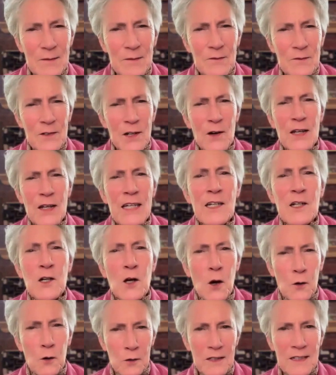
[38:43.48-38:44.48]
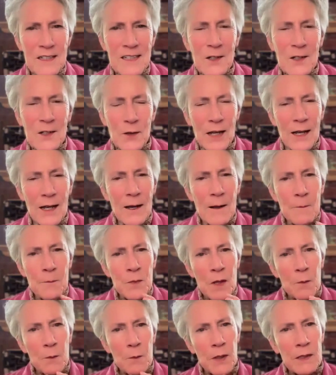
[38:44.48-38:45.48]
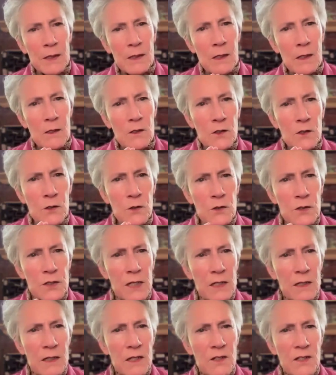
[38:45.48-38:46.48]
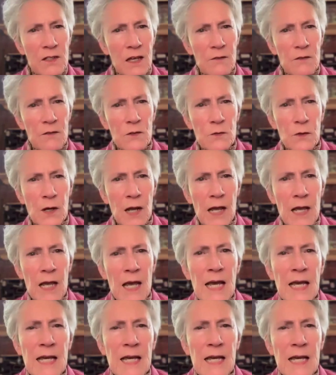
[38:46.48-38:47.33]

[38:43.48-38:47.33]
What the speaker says: very egocentric. But using this seventh ray,